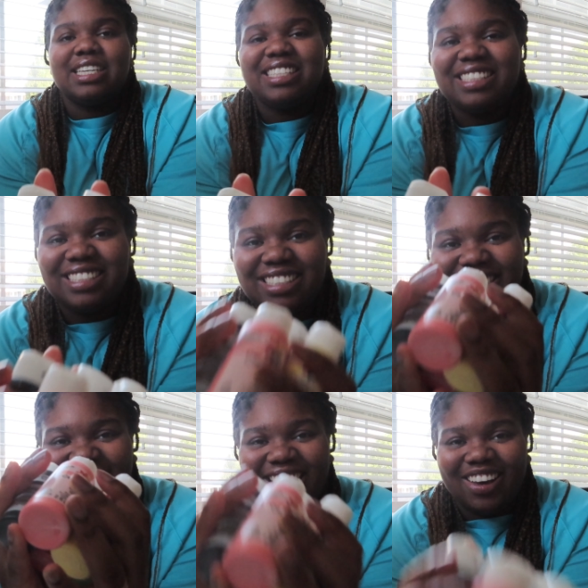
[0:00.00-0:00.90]

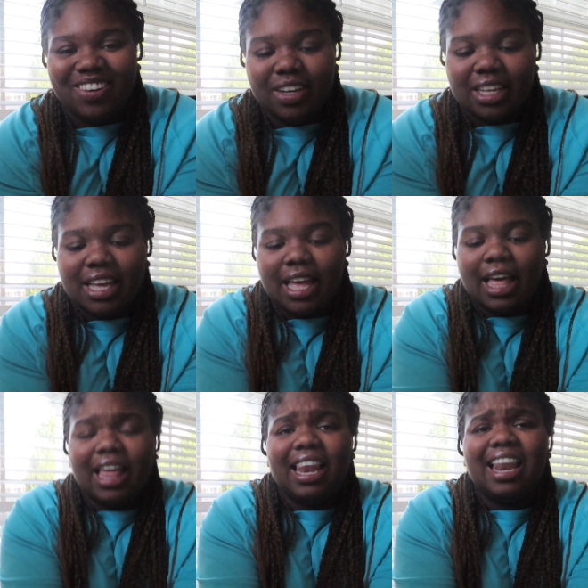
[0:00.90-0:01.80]
So,
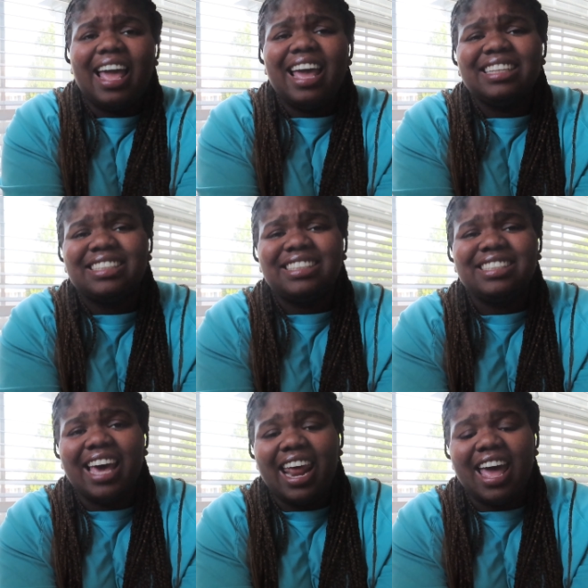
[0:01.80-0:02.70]
let's
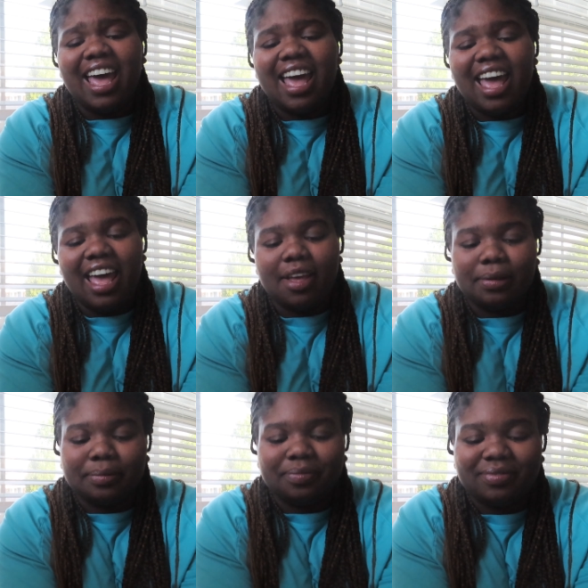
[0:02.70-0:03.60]
get
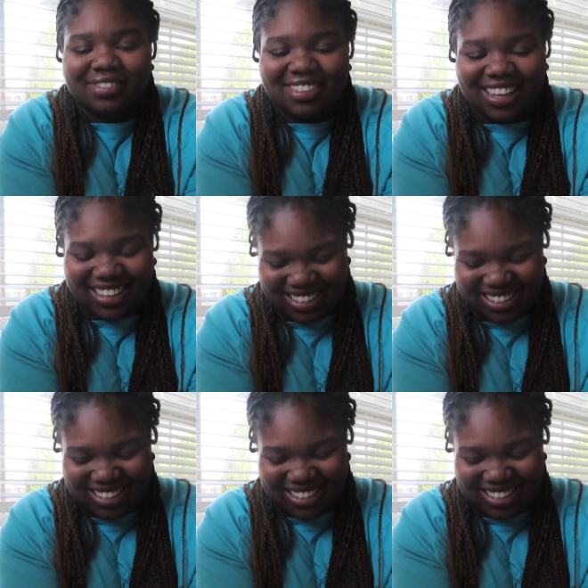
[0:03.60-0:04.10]
it.